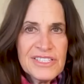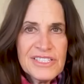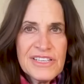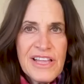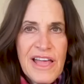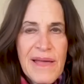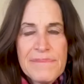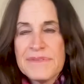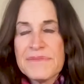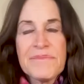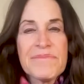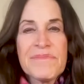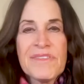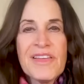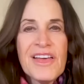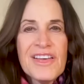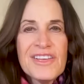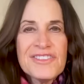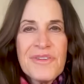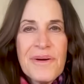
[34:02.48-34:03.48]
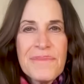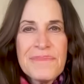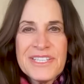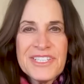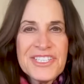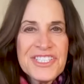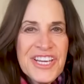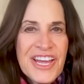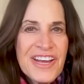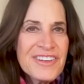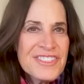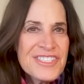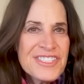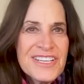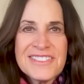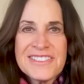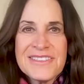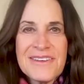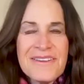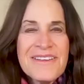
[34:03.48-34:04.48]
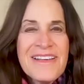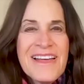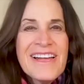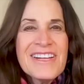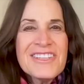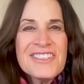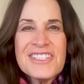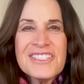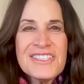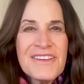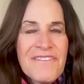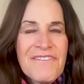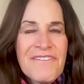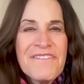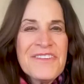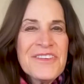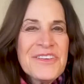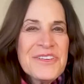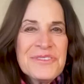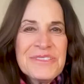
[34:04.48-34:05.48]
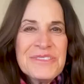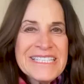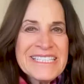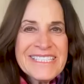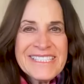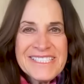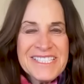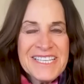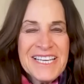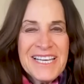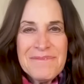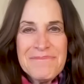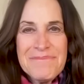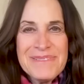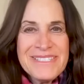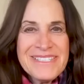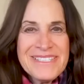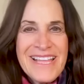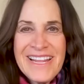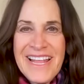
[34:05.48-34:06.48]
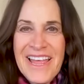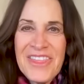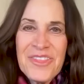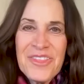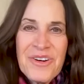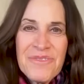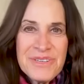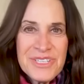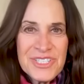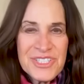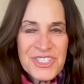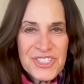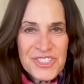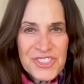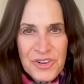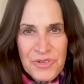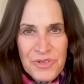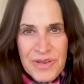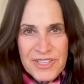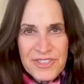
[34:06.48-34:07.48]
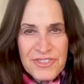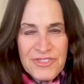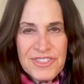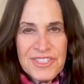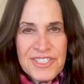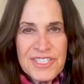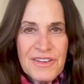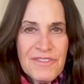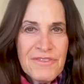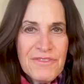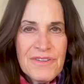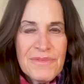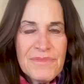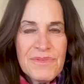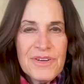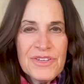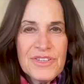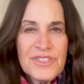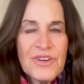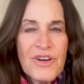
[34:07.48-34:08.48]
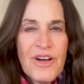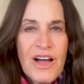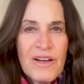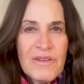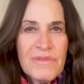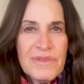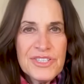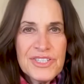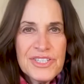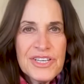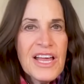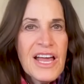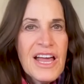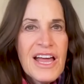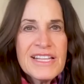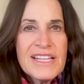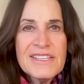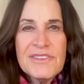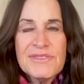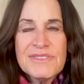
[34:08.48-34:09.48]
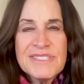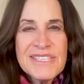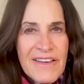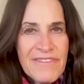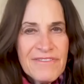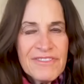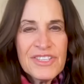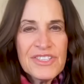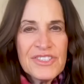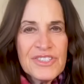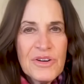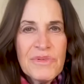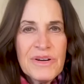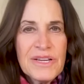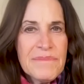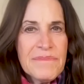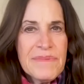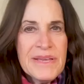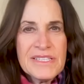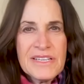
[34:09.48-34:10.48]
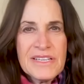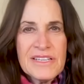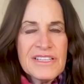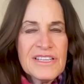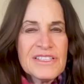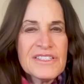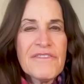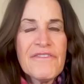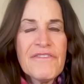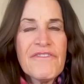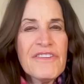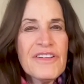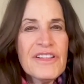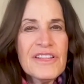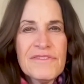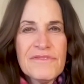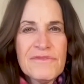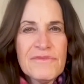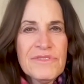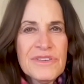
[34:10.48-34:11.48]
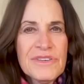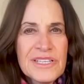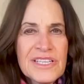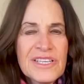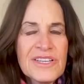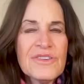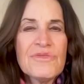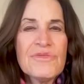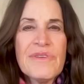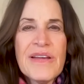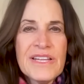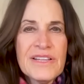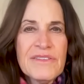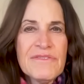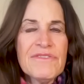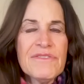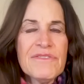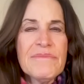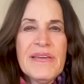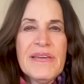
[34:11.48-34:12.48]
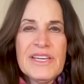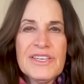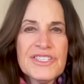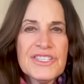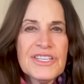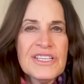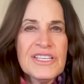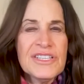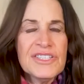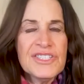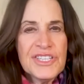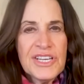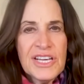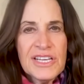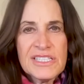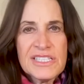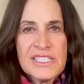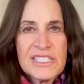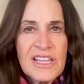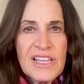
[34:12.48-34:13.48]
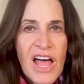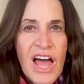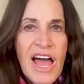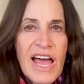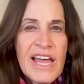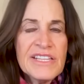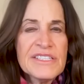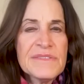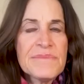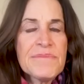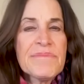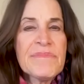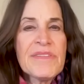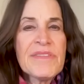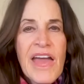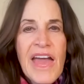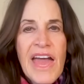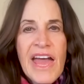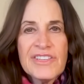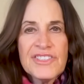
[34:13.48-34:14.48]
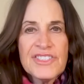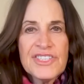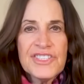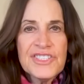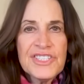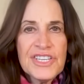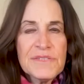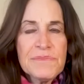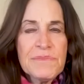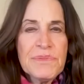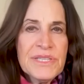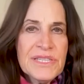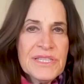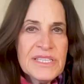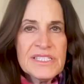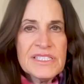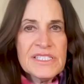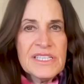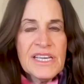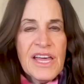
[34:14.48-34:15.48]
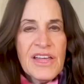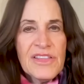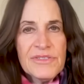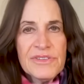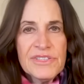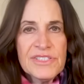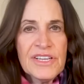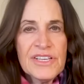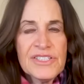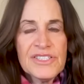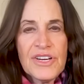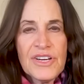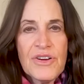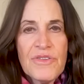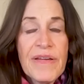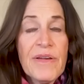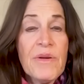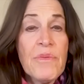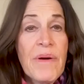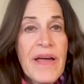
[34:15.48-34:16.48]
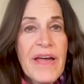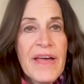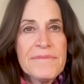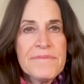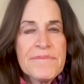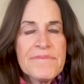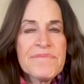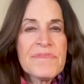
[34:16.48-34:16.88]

steps. So I'm going to share just just a few little tips that I thought were so interesting from her talk, which you definitely don't want to miss because it's full of really great information and she has slides and she just put this together in such a great way.